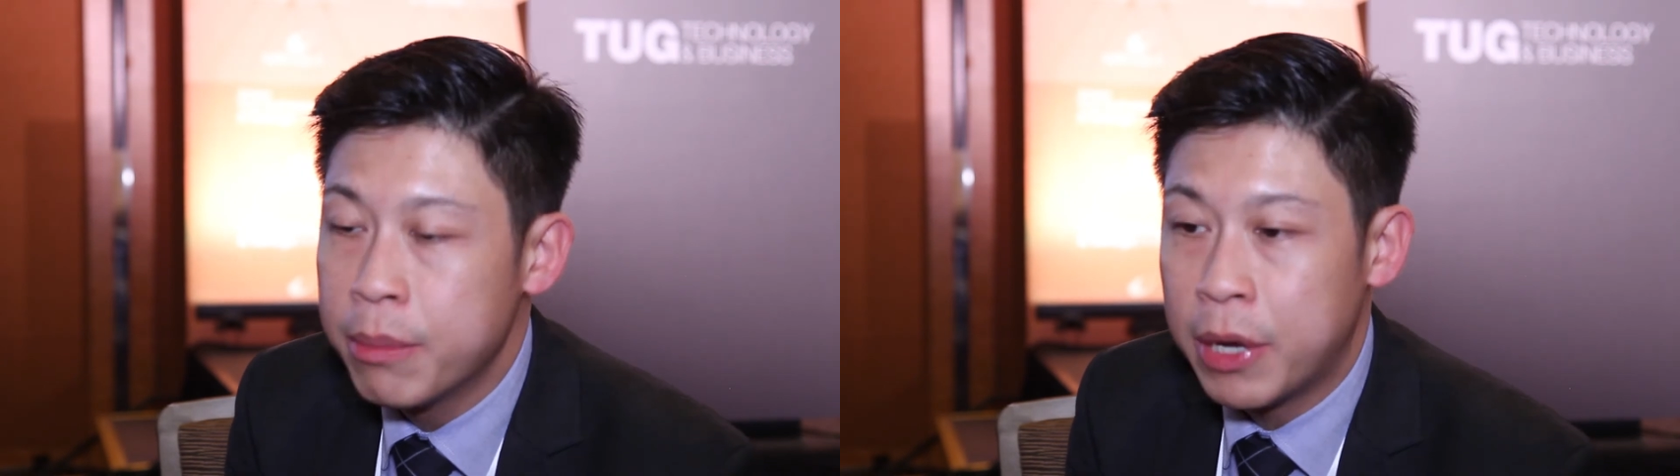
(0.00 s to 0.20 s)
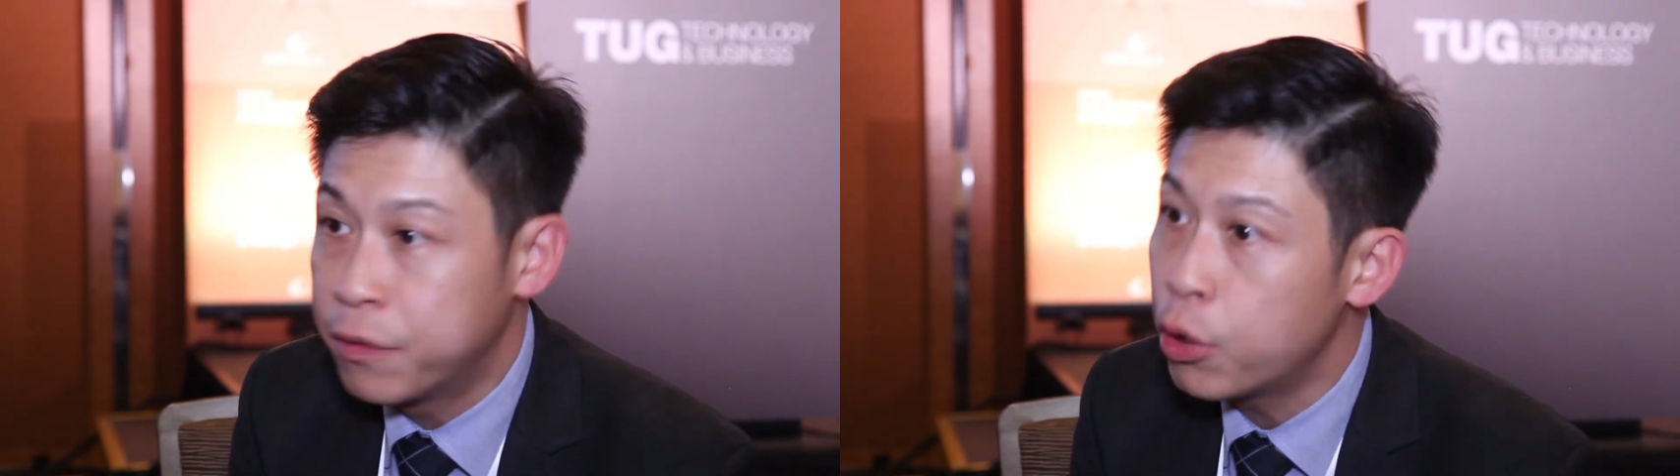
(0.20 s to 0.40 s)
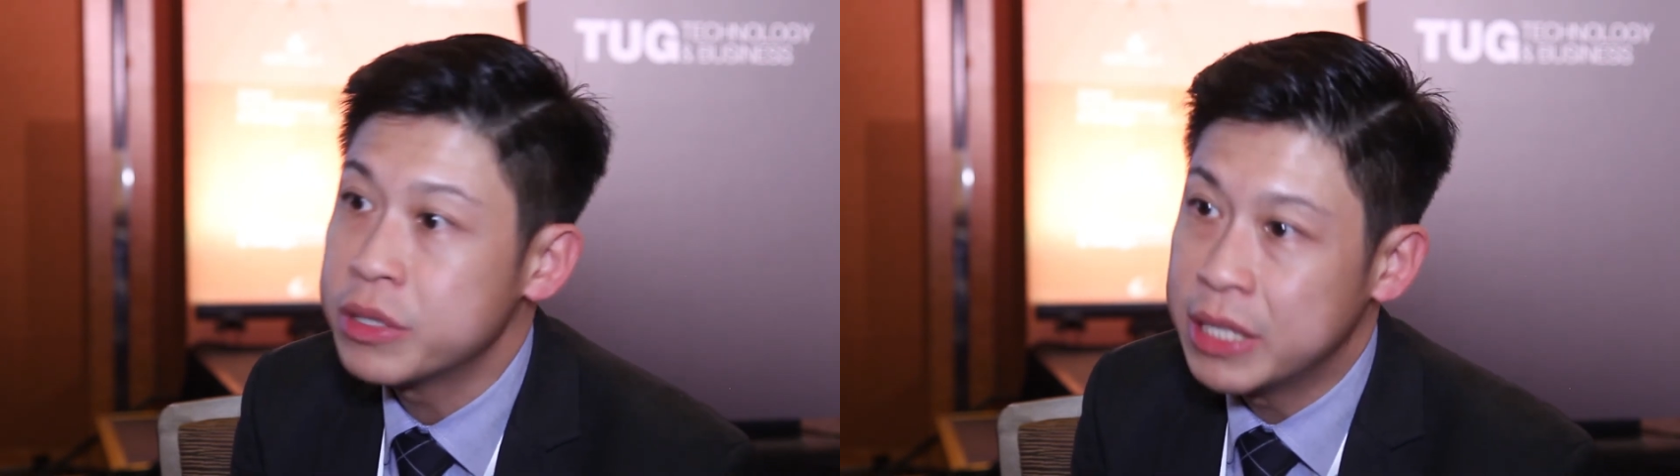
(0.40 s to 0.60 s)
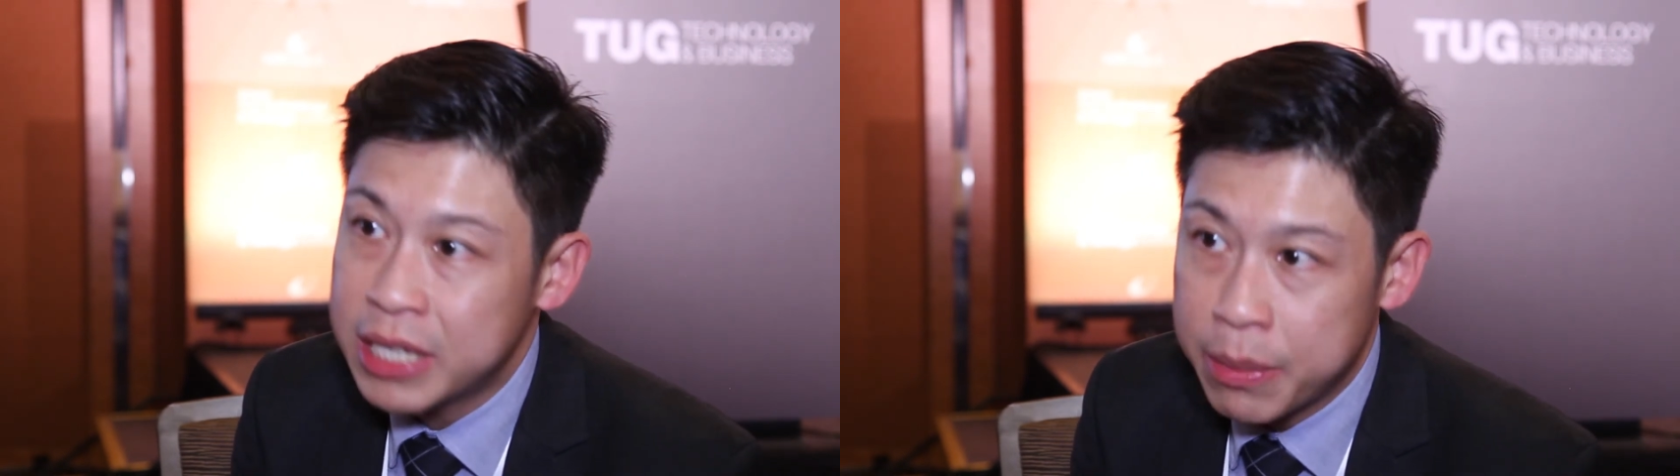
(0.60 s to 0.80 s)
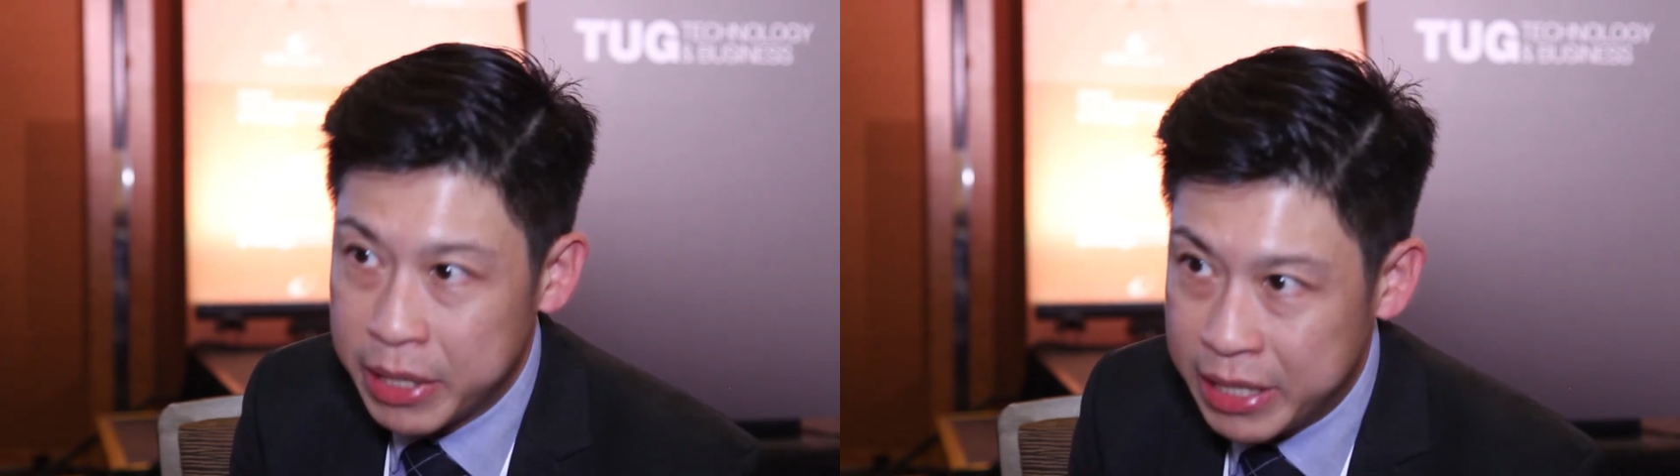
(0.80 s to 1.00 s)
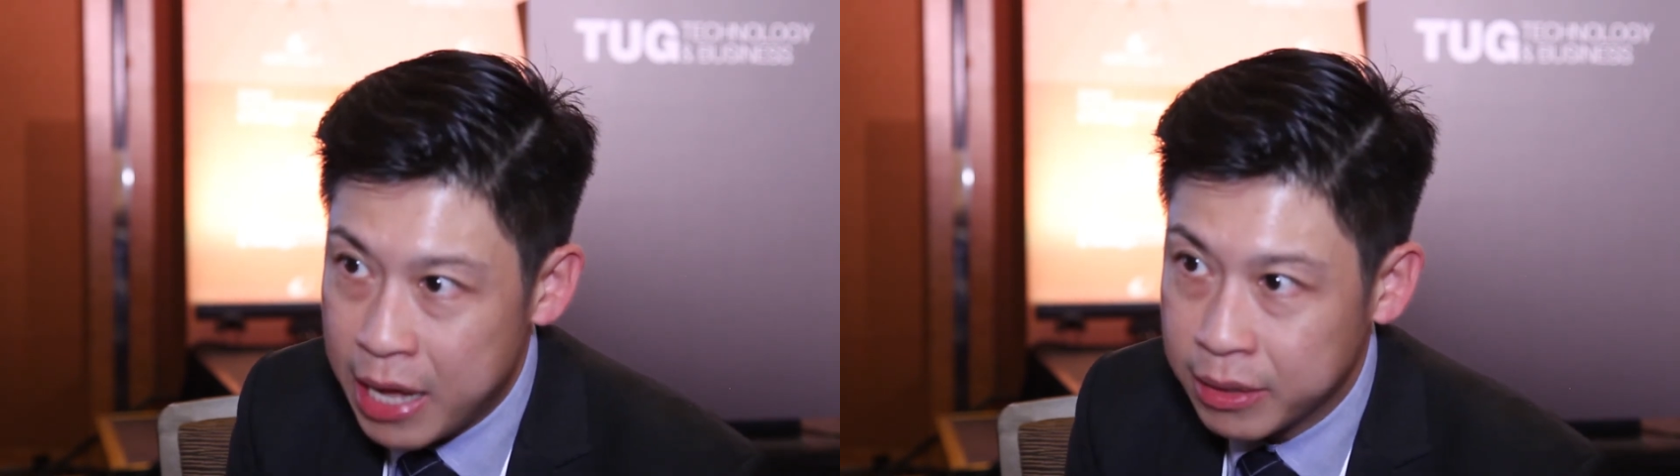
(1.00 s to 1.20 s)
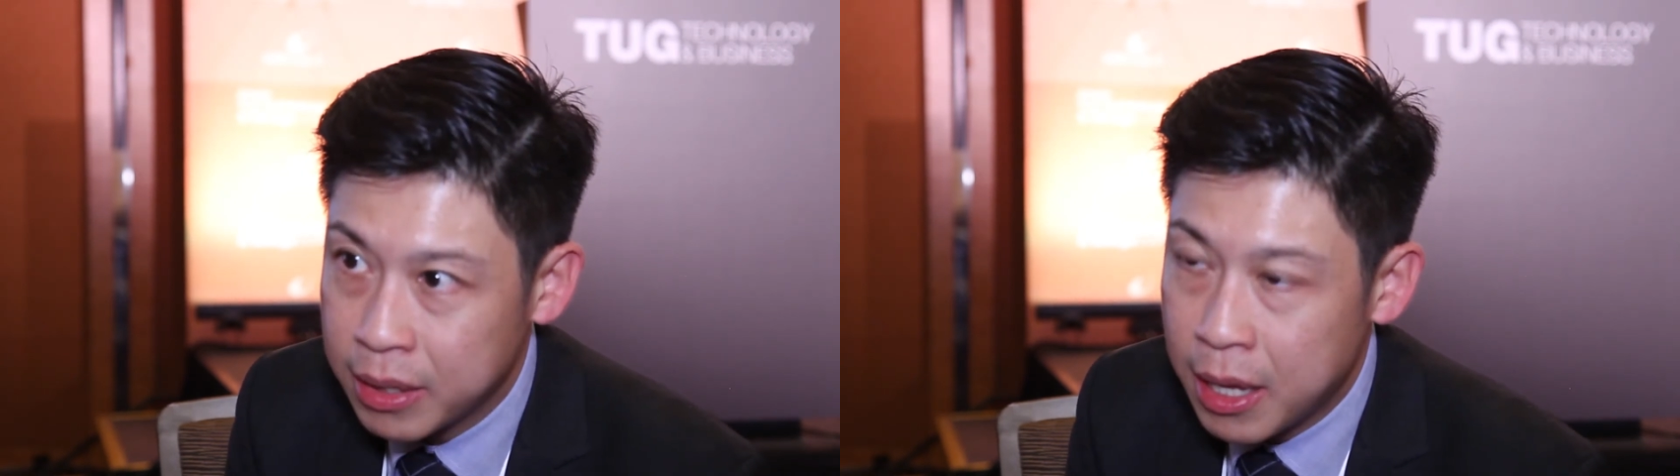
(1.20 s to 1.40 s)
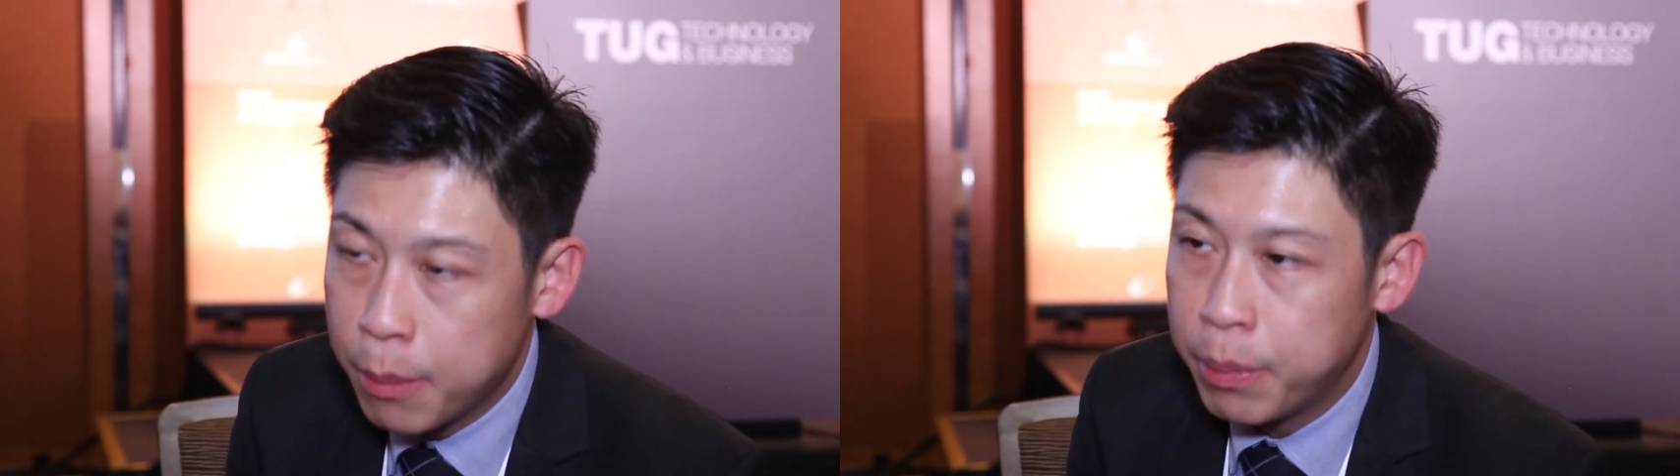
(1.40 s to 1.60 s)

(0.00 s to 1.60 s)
But of course, this can be done.